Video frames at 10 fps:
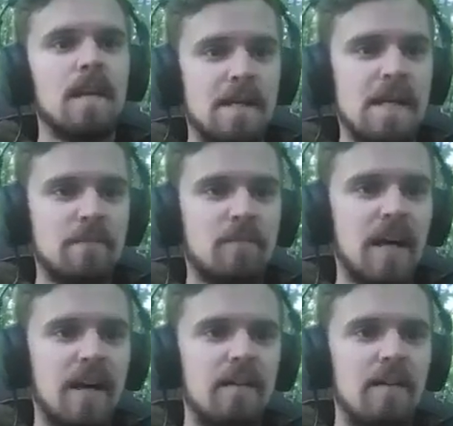and
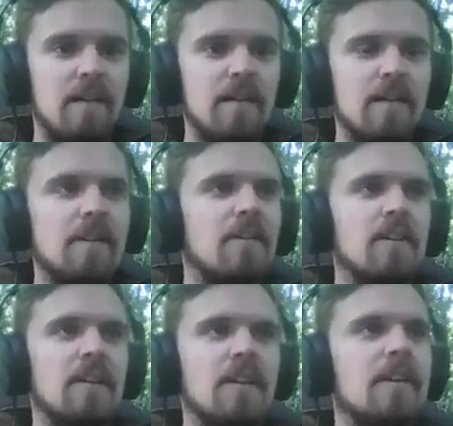buy it.
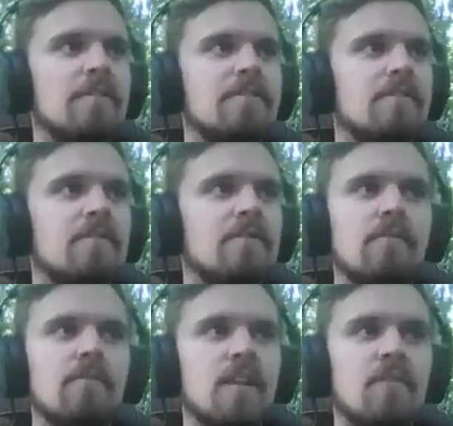
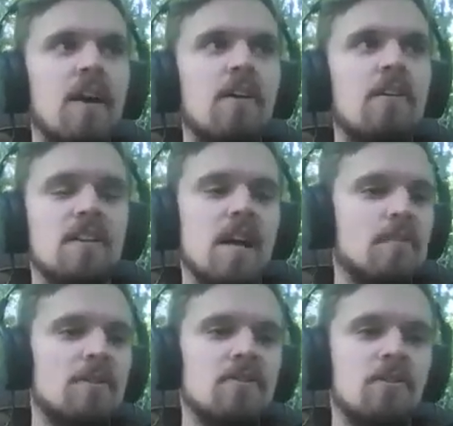If I was a
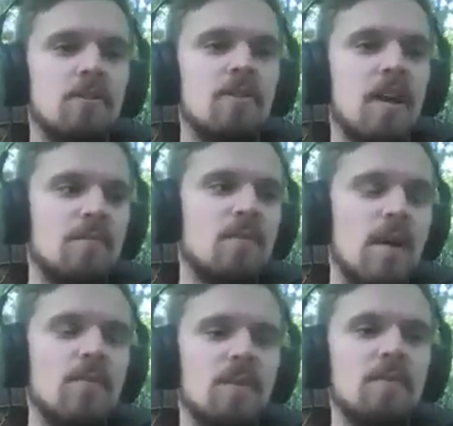couple years older, I
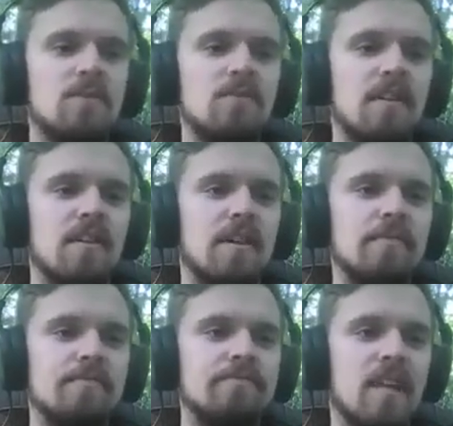probably would have been too arrogant,
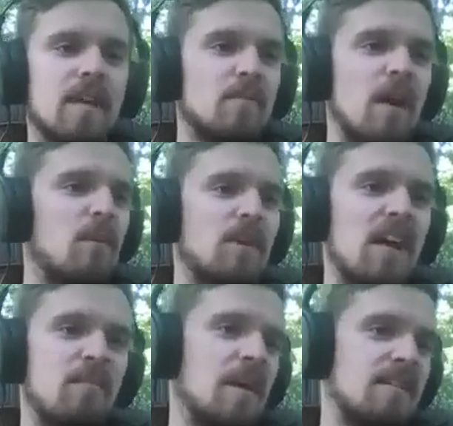and I probably would not
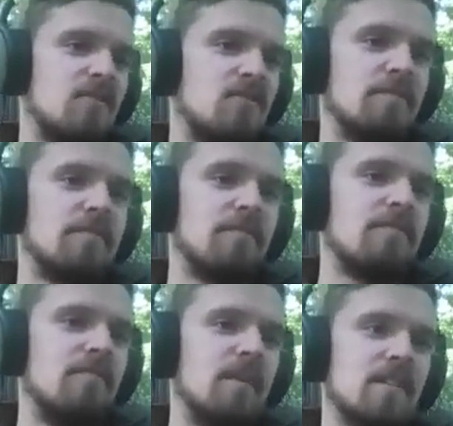have paid attention
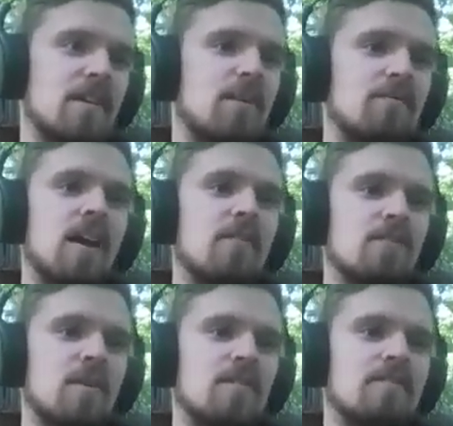because I would have thought I was
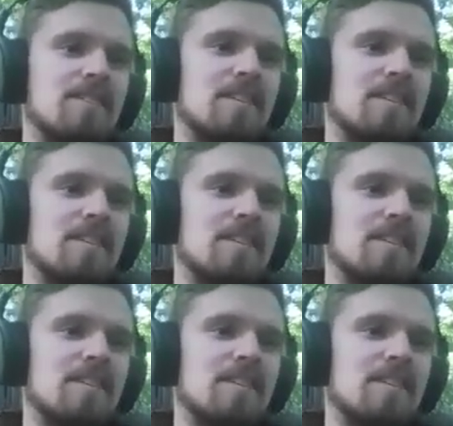smart.